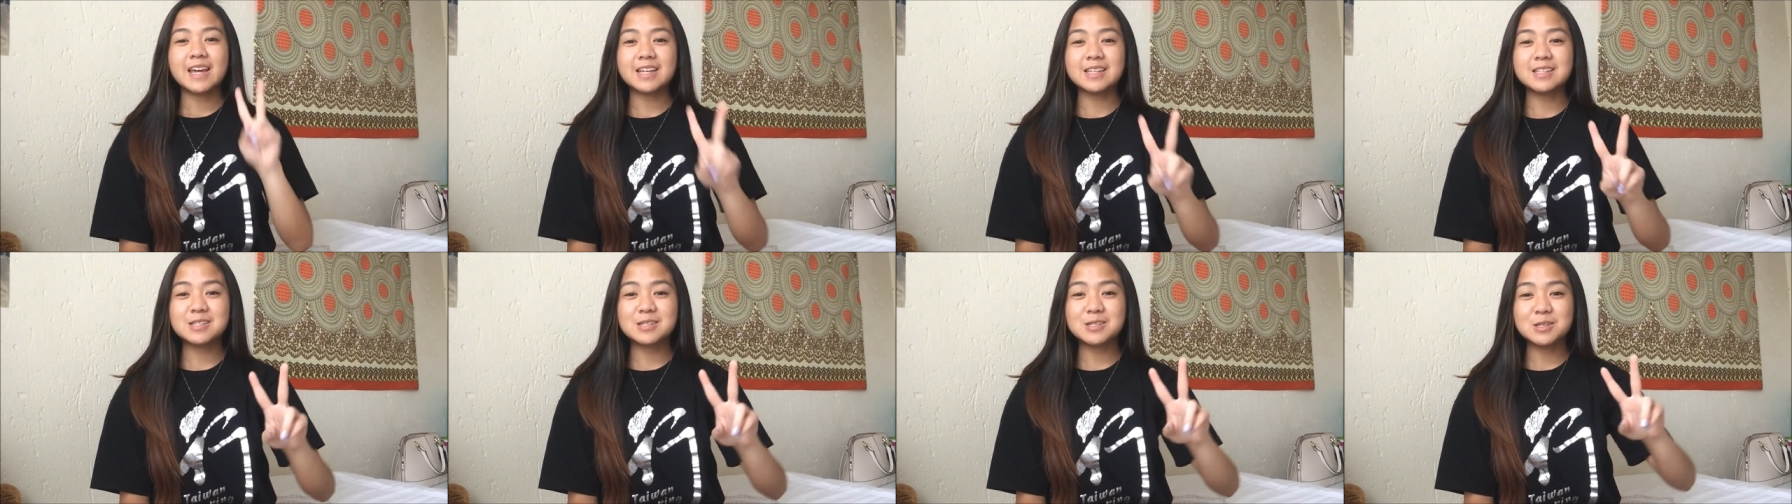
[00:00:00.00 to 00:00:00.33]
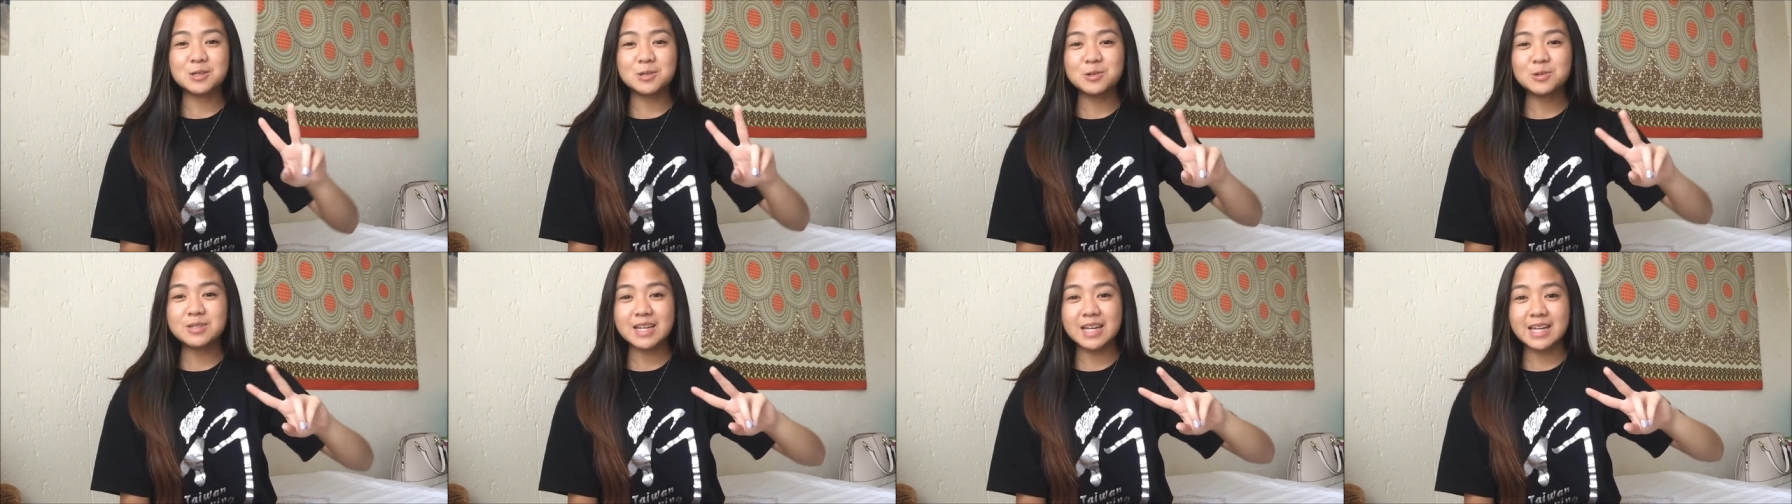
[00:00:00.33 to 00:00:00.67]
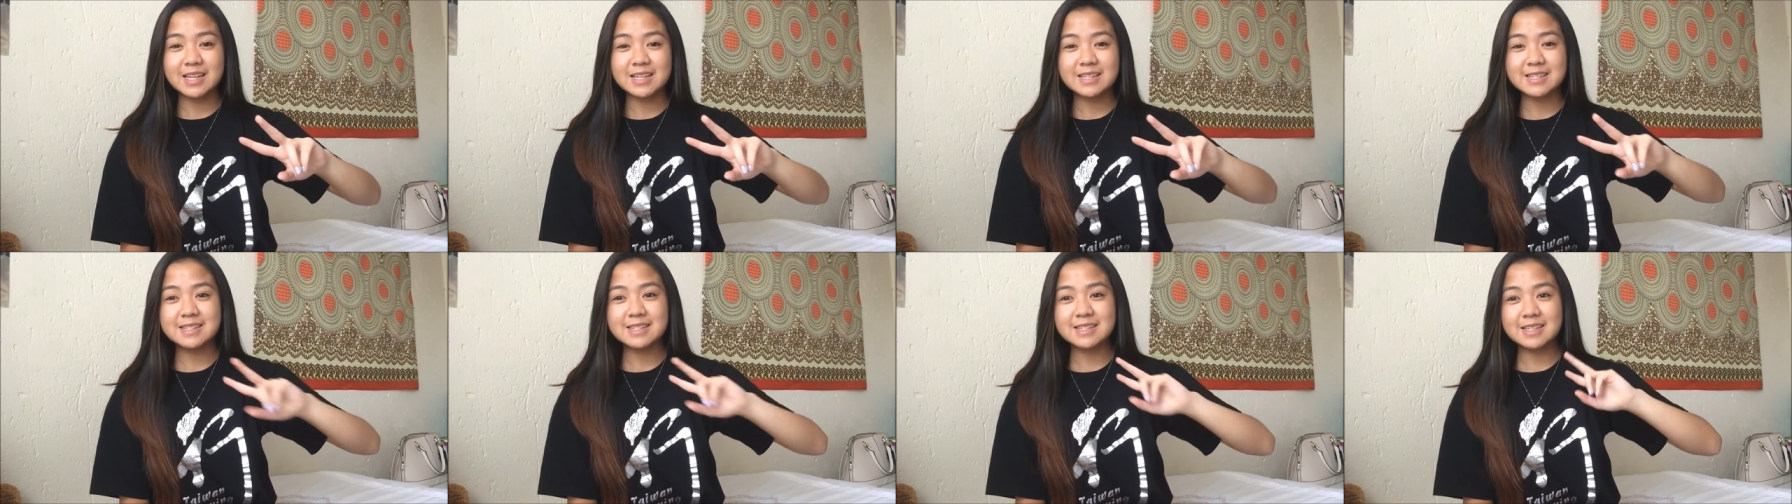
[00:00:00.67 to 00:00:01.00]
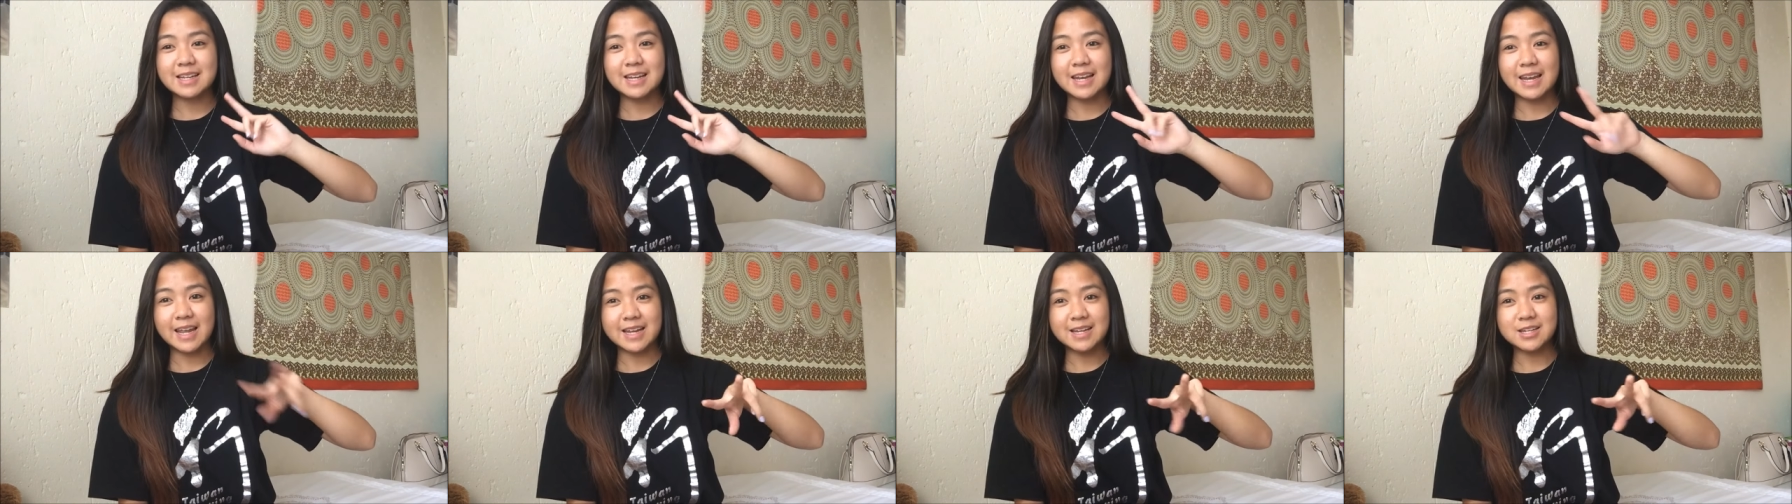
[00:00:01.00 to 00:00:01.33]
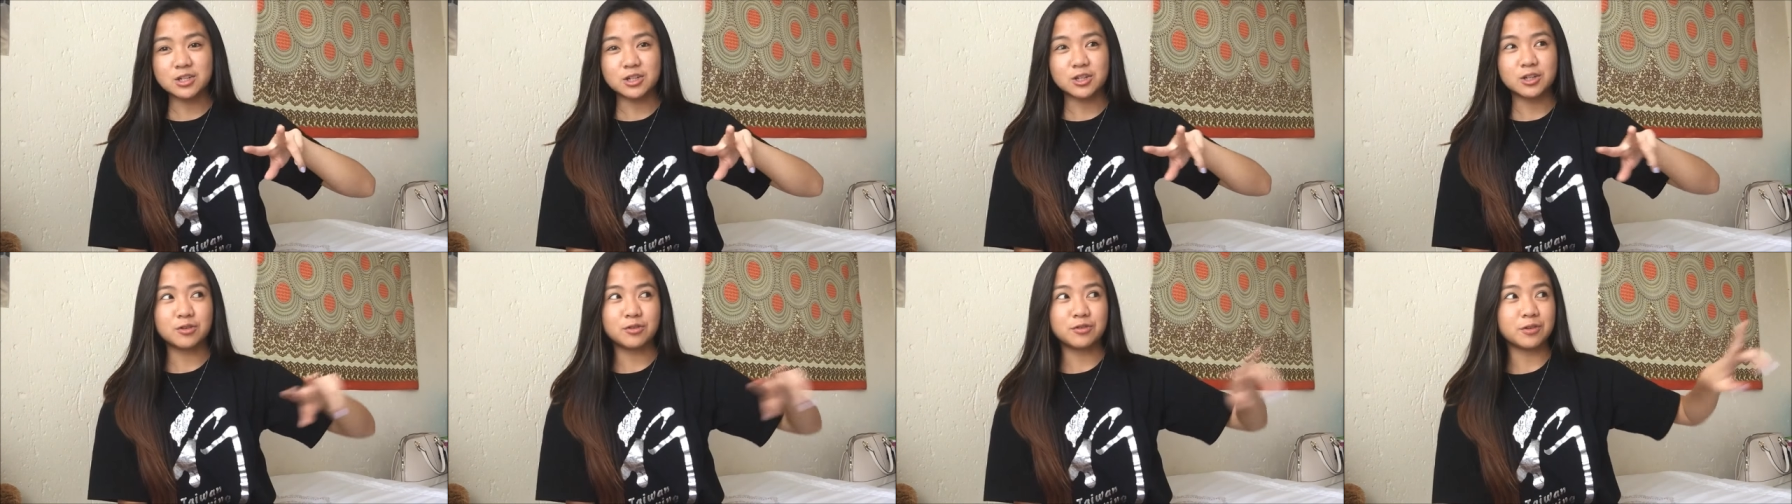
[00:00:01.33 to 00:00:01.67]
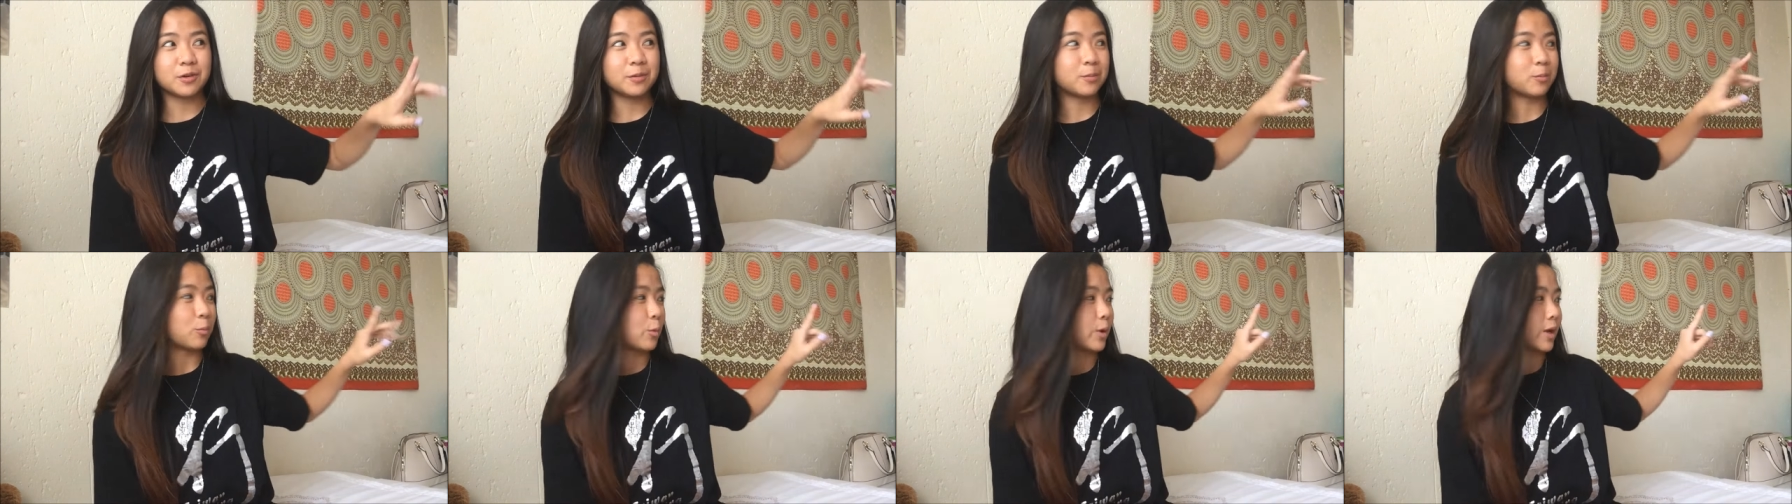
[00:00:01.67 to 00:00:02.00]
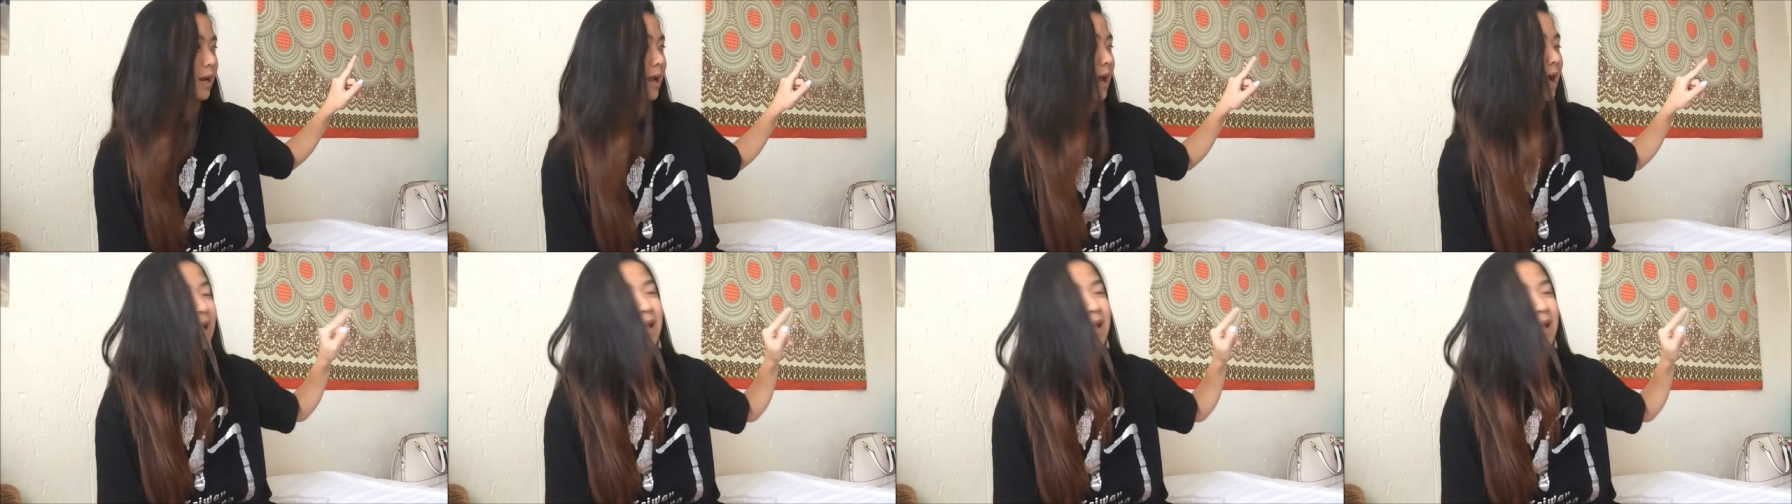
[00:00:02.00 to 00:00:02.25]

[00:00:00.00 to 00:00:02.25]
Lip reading: It's 2 days later from when